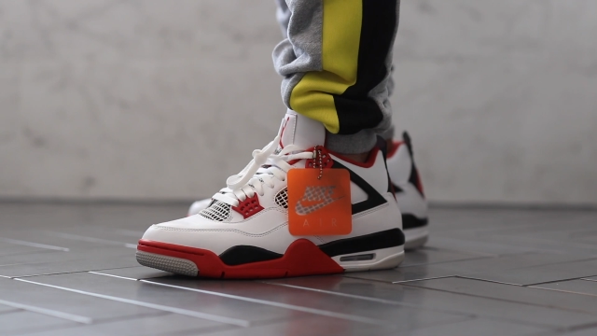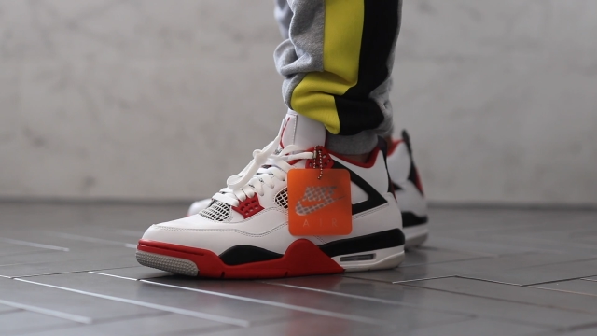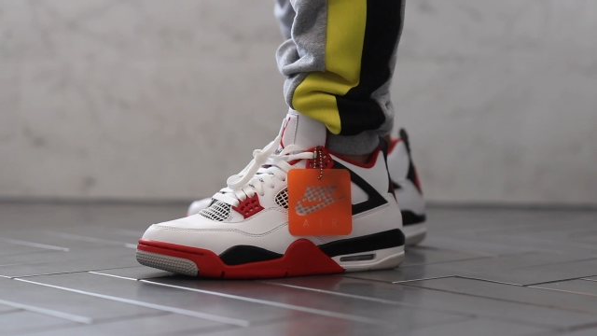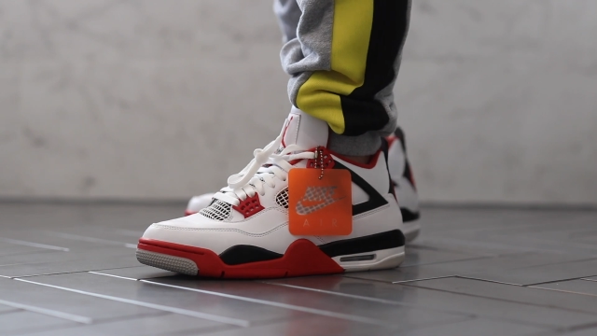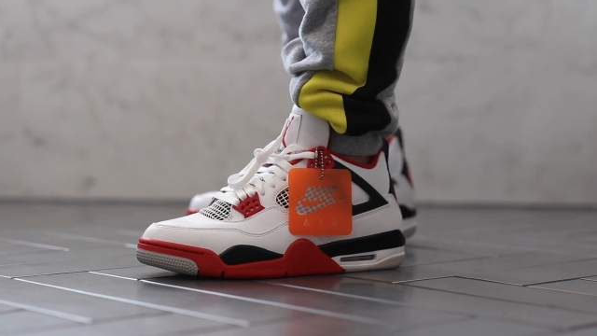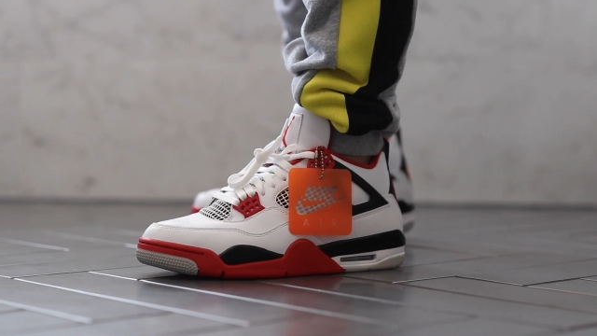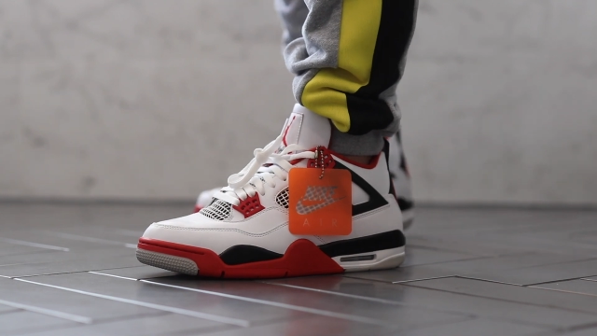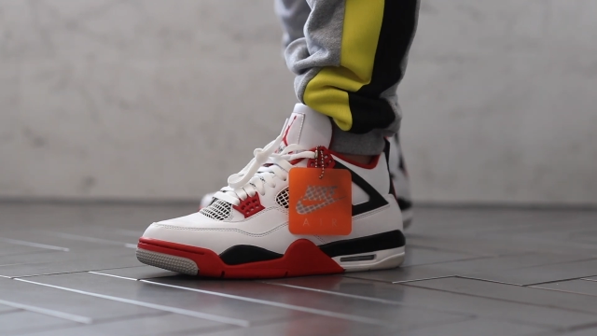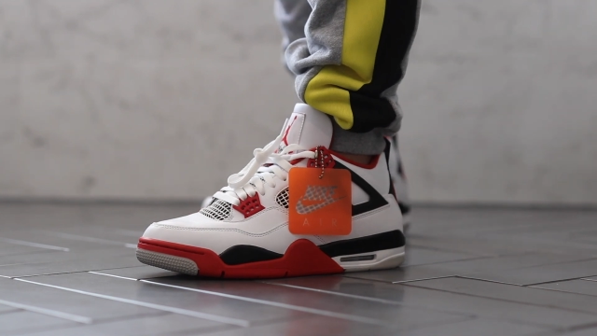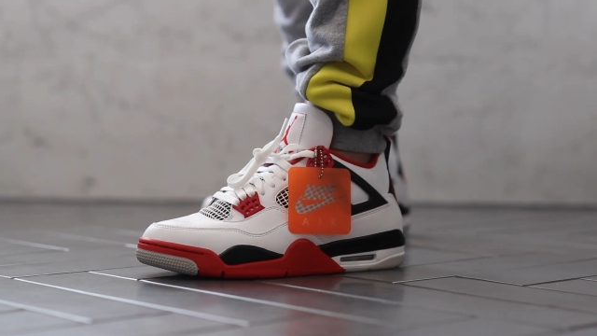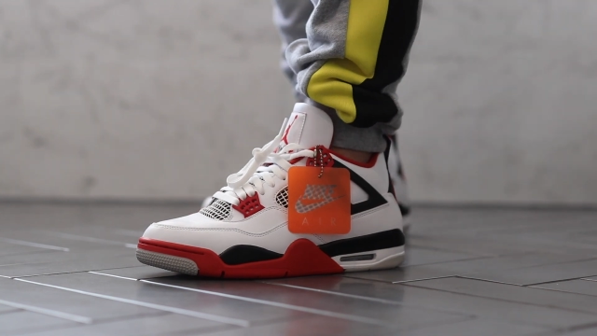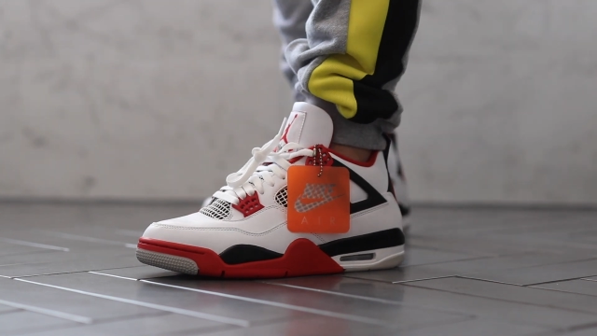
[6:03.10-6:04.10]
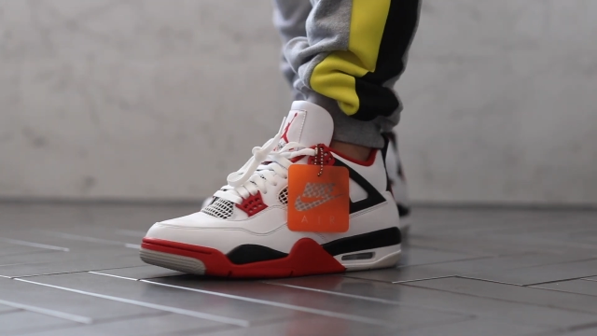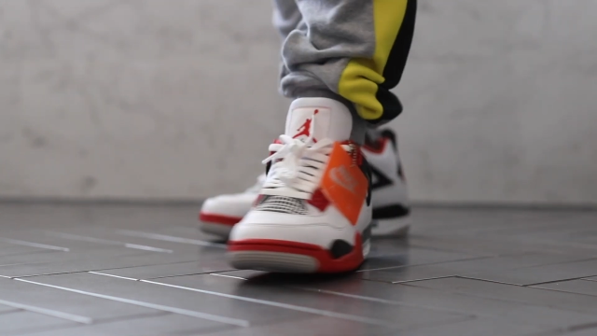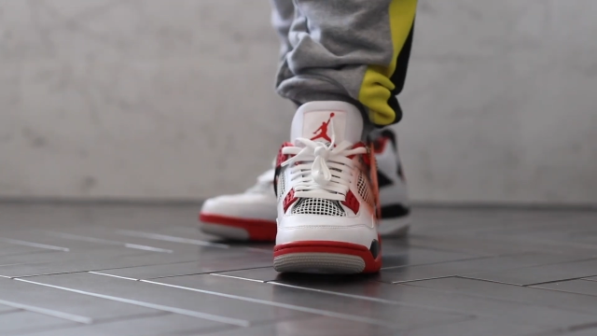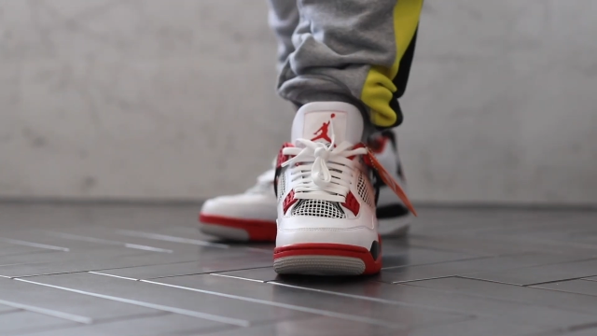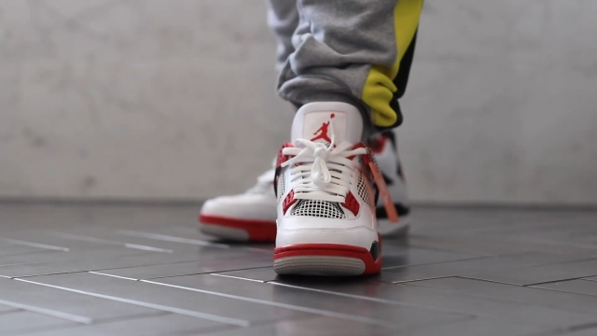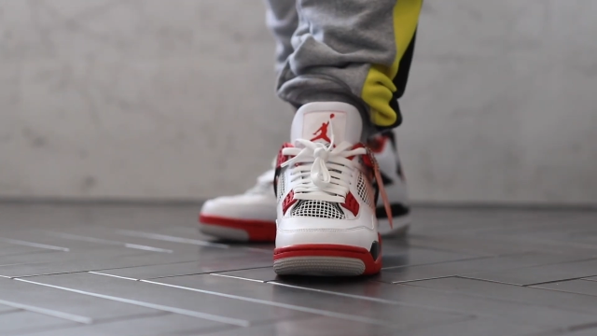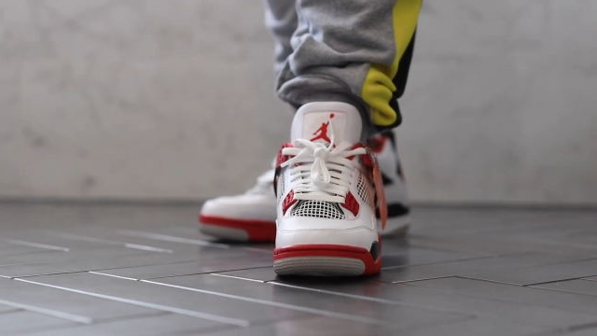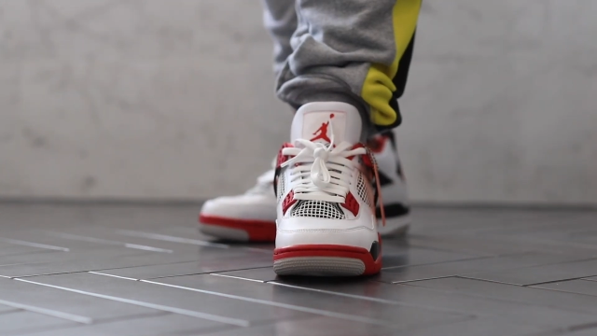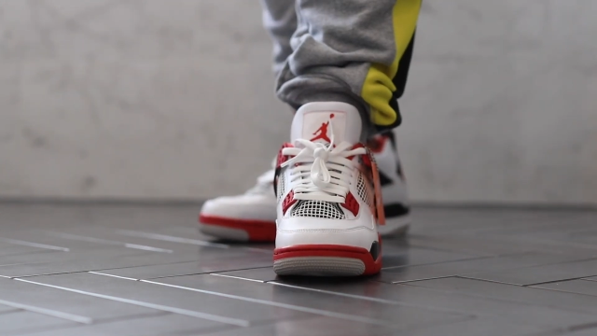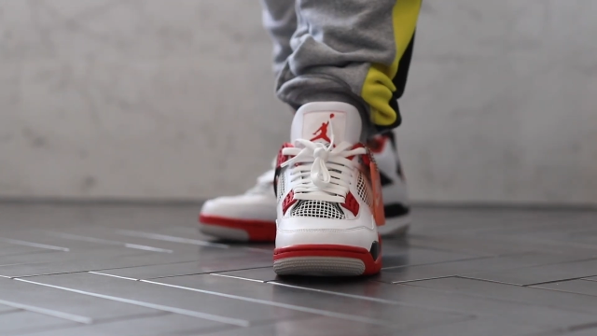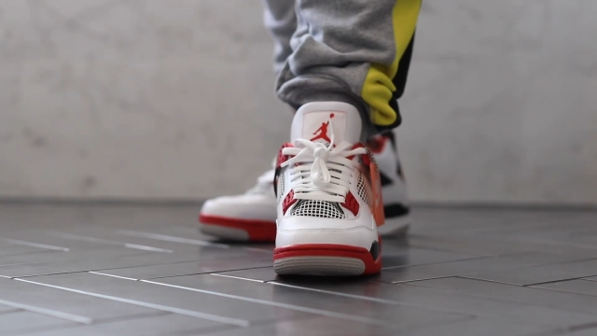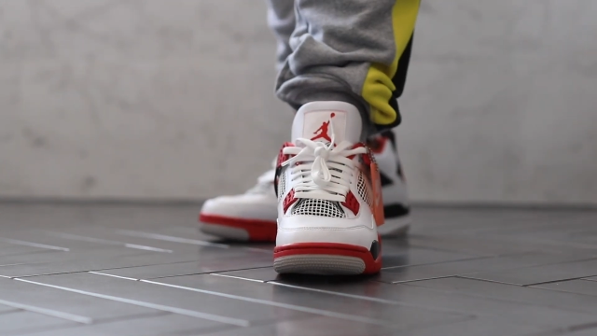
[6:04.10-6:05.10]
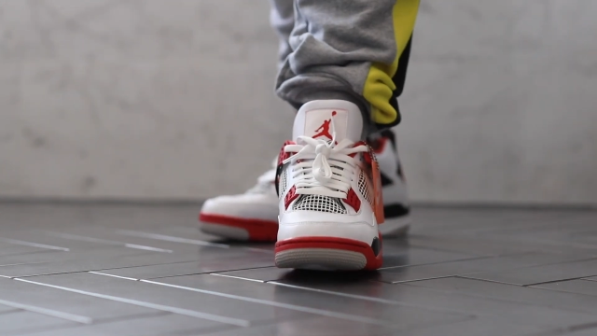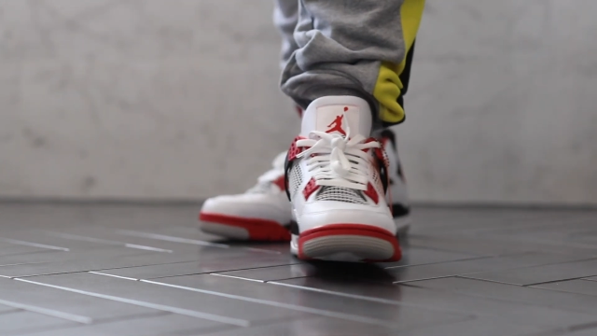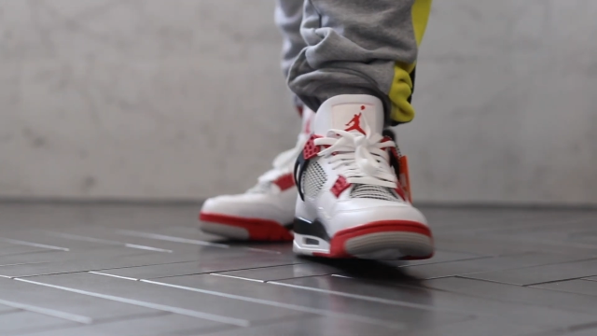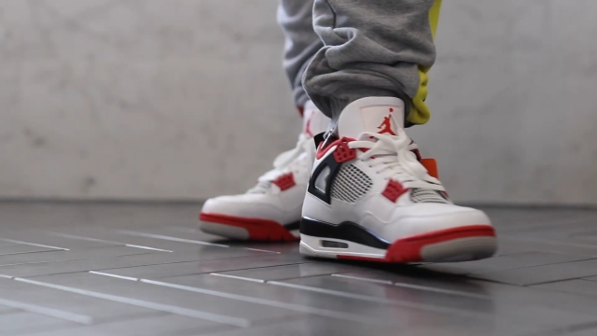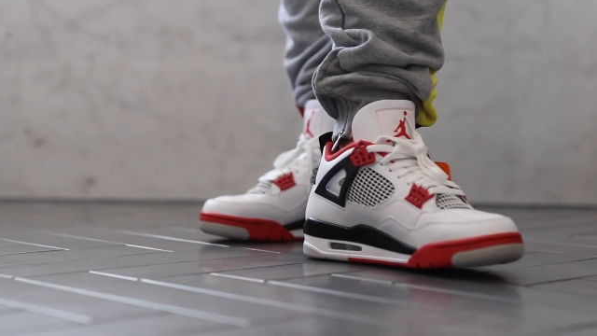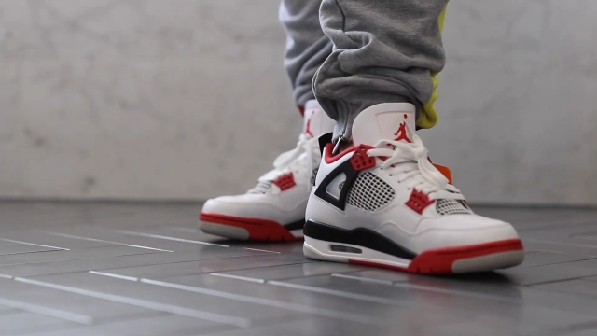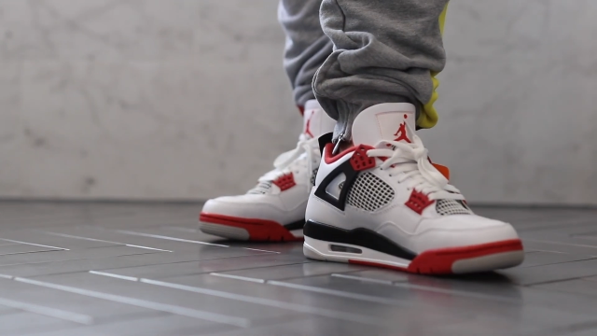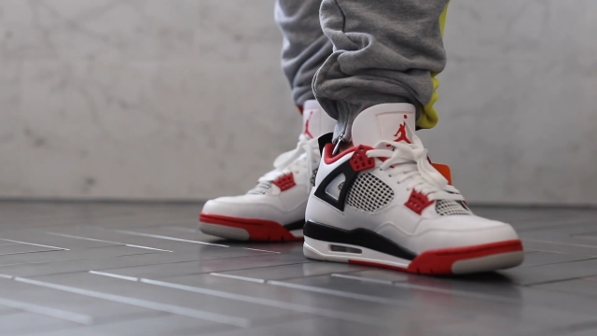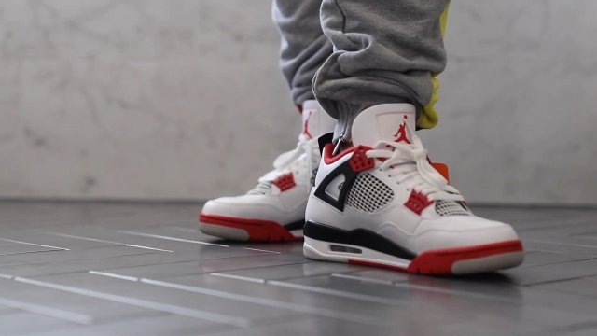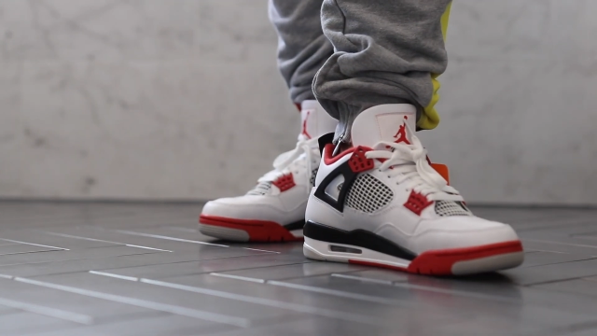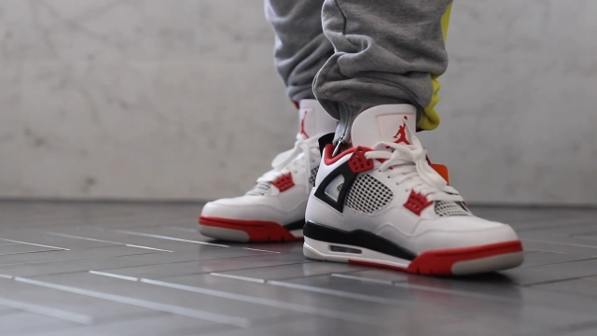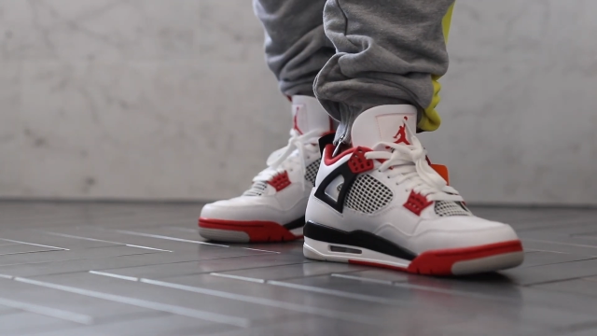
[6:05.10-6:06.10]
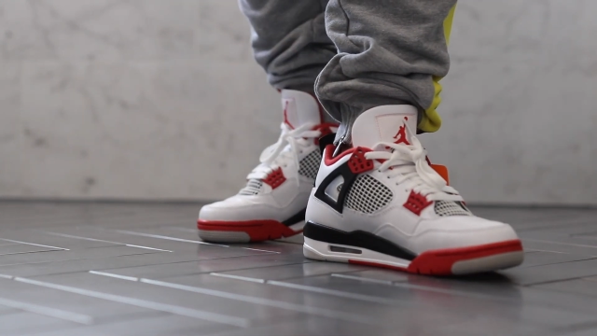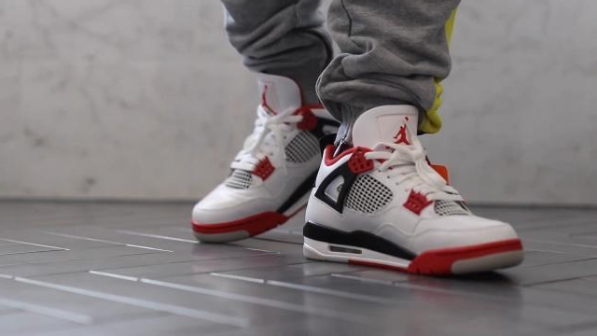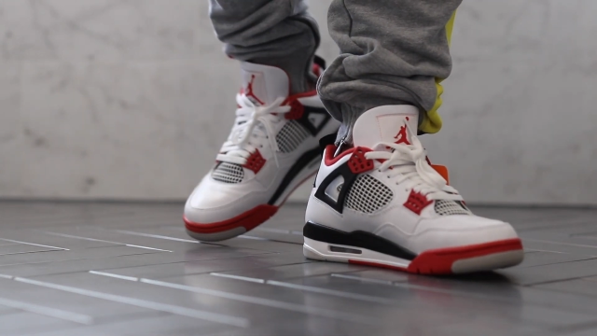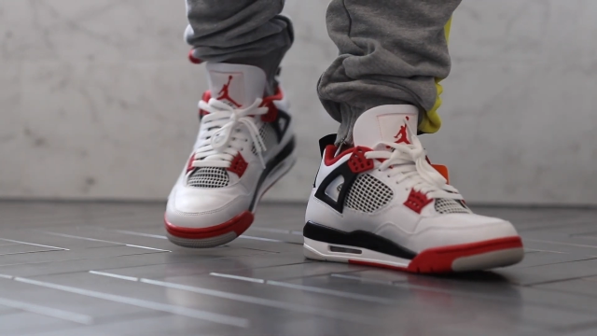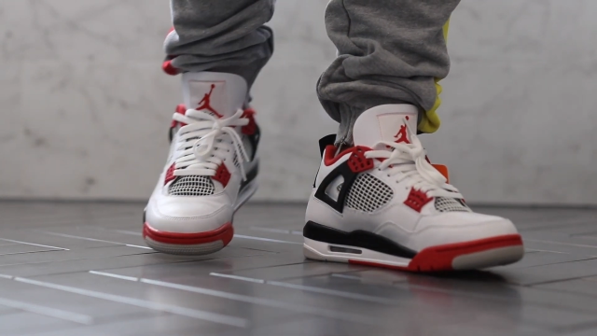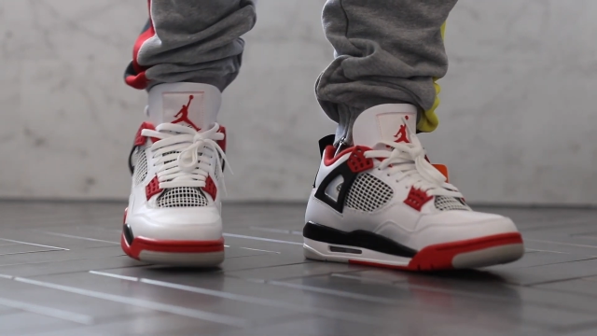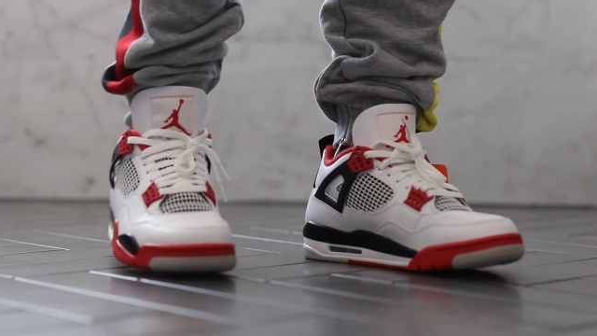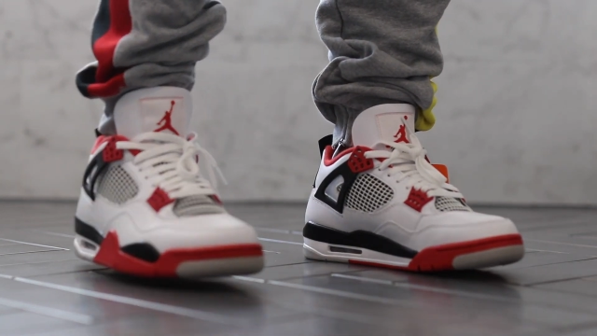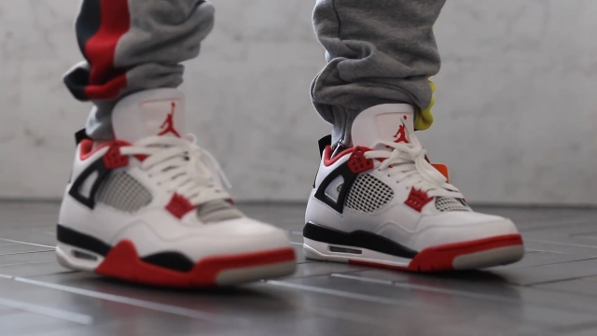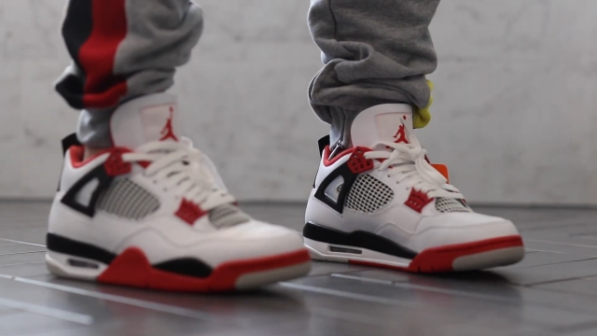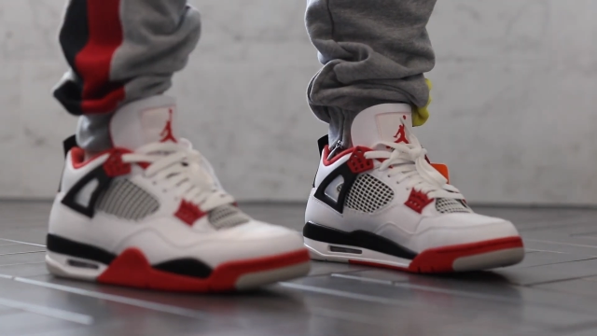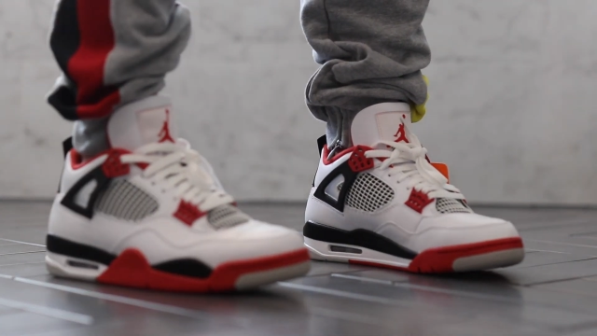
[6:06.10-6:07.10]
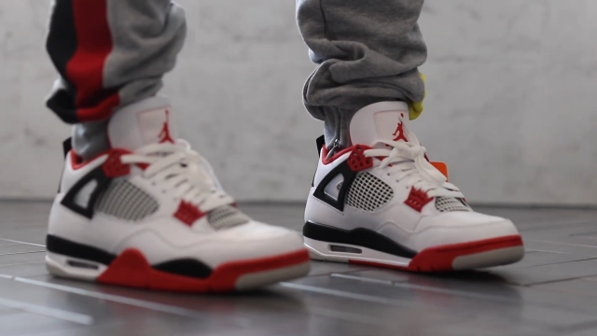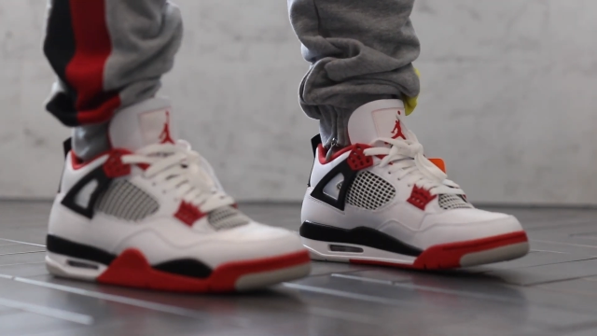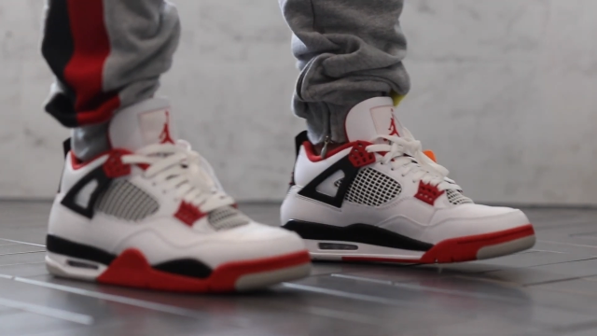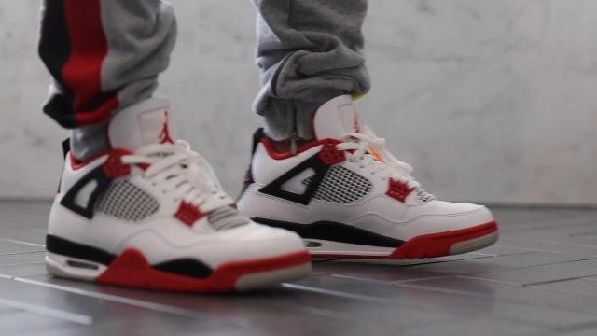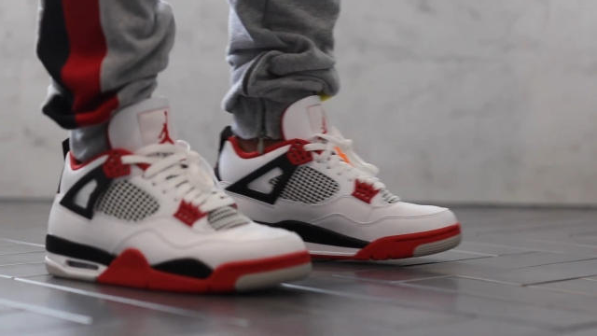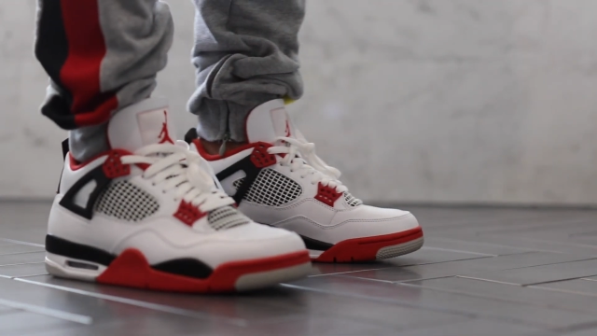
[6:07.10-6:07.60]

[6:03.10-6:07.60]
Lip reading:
Nobody's mouth can be seen.